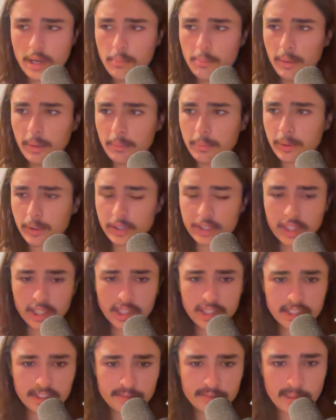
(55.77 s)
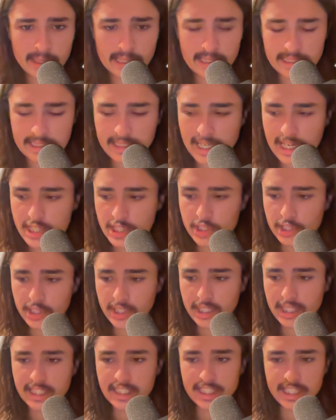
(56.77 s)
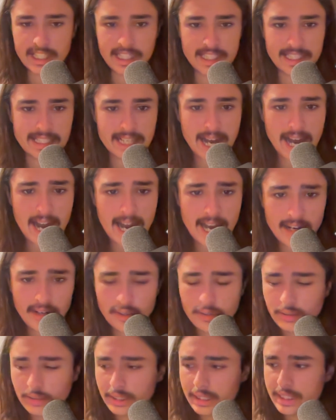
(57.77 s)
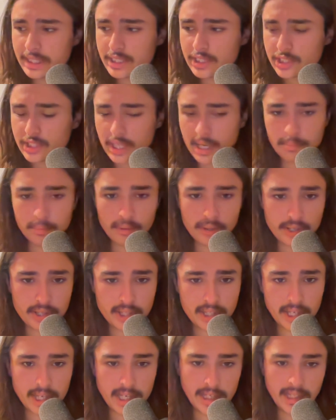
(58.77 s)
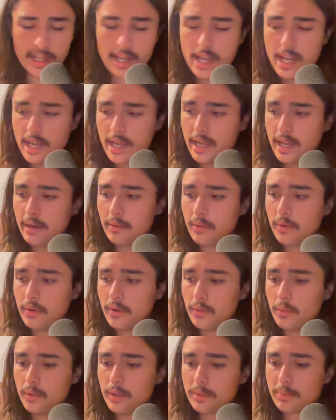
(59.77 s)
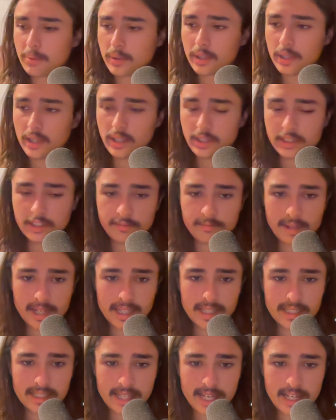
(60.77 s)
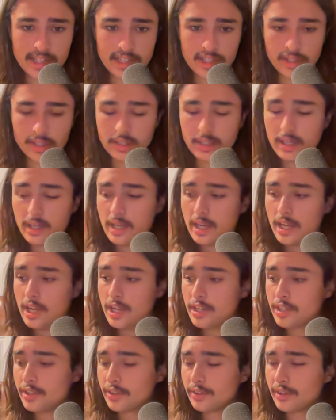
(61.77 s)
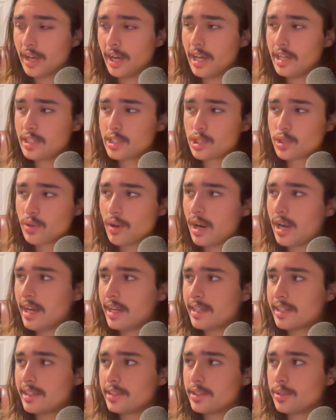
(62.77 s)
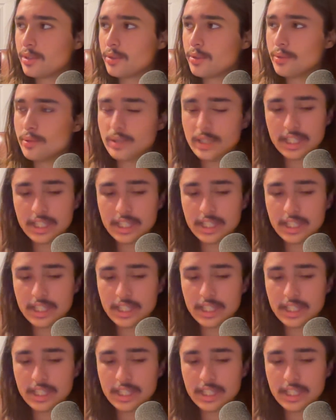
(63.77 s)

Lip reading: But productive meditation is an entirely separate thing. With productive meditation, you're not trying to